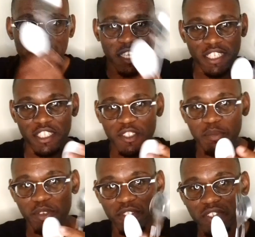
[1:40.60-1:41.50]
tasting
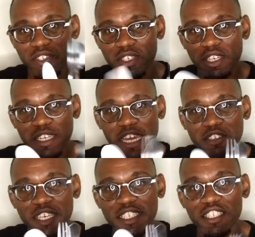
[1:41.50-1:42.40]
spoons.
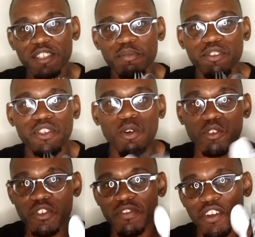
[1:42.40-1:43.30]
Now, tasting spoons are
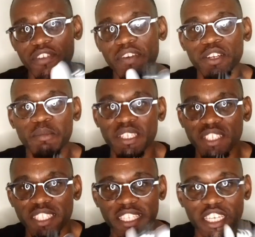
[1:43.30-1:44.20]
also very
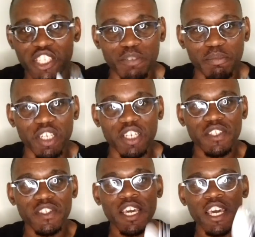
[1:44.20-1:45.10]
fundamental in the kitchen
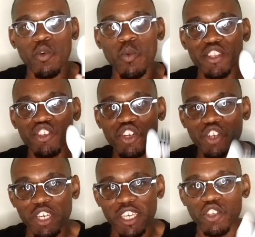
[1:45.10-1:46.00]
because when you're
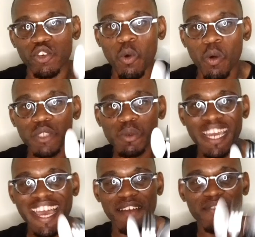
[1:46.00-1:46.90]
cooking, you always
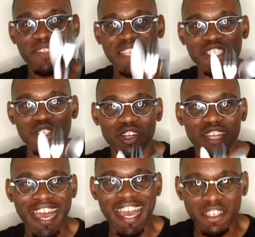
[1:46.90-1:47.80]
want to have these
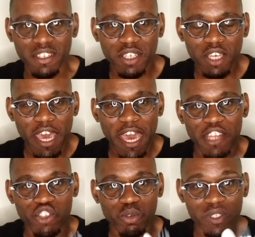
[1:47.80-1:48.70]
on hand.
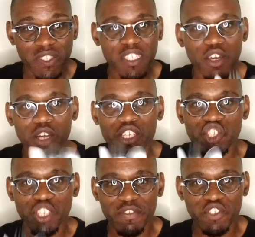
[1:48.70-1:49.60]
And you will see on a
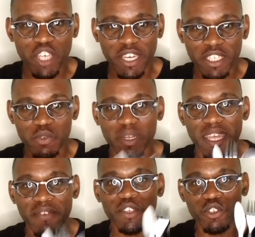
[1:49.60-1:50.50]
chef jacket,
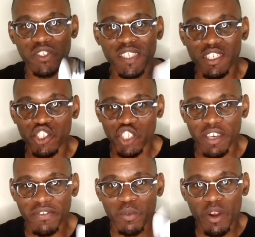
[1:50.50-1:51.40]
whenever you see a
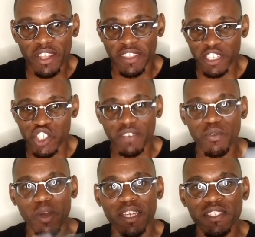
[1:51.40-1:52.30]
chef wearing their
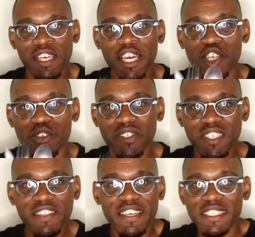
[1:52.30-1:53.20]
chef whites, you'll
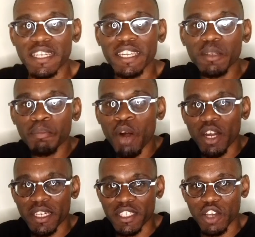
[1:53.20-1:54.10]
see there's a little
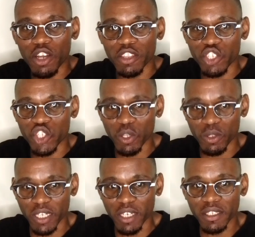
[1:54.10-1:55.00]
pocket on the
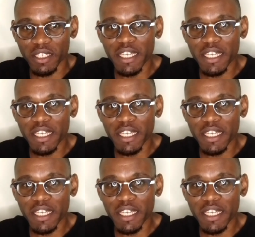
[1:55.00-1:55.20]
shoulder.